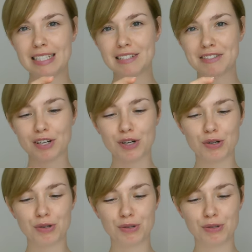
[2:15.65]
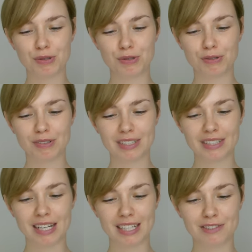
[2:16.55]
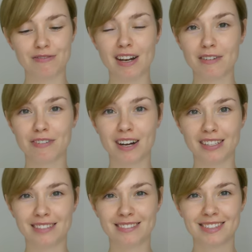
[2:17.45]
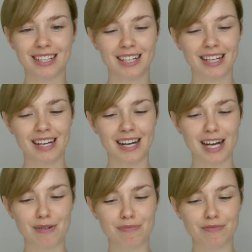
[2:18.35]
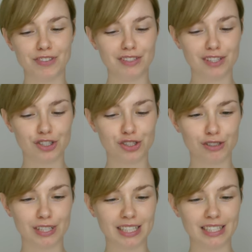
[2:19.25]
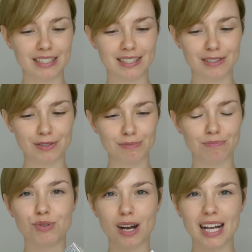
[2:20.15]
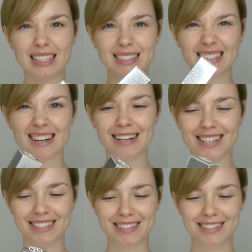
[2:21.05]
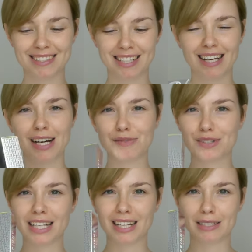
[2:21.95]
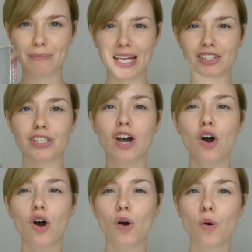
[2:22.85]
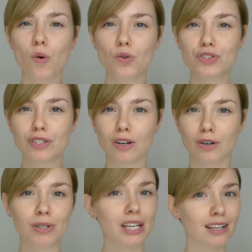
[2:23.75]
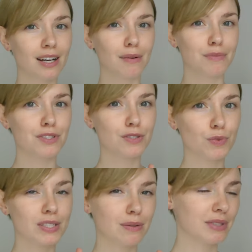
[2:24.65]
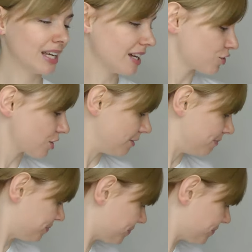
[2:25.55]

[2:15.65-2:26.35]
So yeah, it's very fun, um, feels luxurious, bright, nice. I really like the packaging. Also, it comes with something extra.